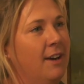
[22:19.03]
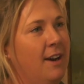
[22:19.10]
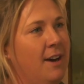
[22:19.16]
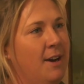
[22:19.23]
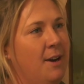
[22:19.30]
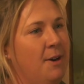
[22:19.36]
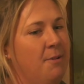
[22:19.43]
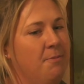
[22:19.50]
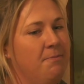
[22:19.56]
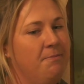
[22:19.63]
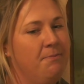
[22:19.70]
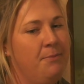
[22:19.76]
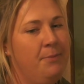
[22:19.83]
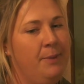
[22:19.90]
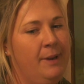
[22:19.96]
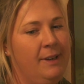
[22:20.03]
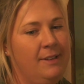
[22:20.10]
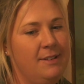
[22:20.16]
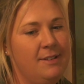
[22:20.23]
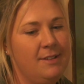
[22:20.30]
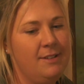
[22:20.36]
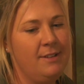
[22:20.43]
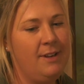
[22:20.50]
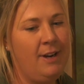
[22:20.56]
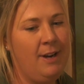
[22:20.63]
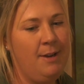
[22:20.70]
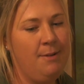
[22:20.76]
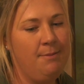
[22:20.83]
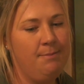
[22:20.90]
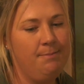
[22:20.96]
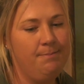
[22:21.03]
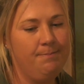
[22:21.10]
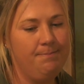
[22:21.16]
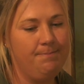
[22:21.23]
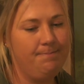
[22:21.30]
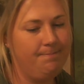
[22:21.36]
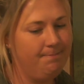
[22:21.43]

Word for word: Um, but I am